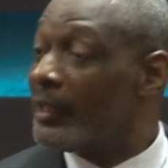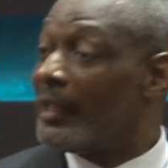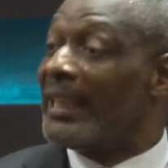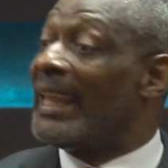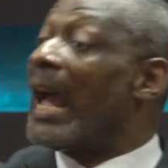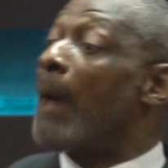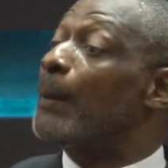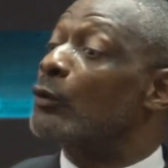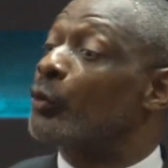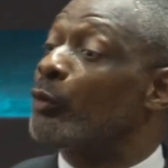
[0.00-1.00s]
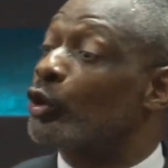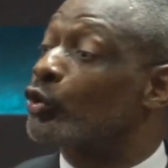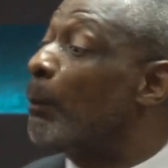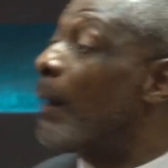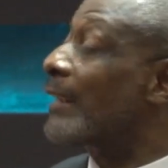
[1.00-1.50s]
He happened to be also a
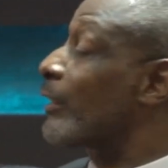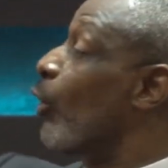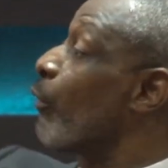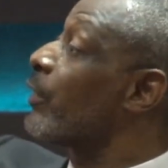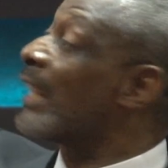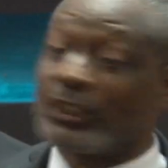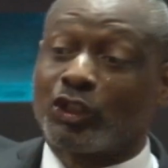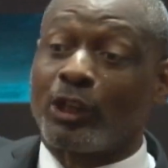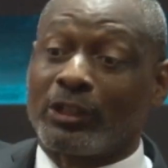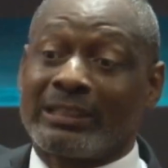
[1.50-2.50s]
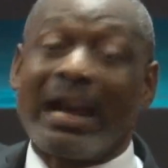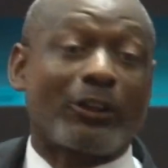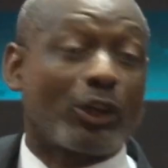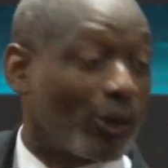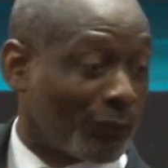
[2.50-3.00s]
pastor of this church down
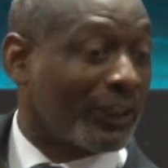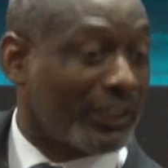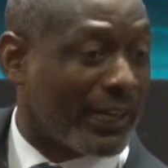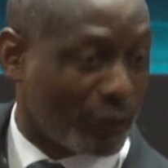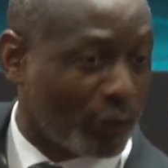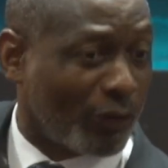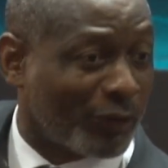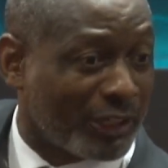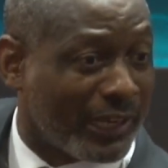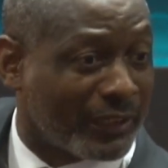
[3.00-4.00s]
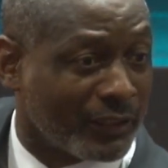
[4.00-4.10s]
the road, Vineyard. You know Vineyard?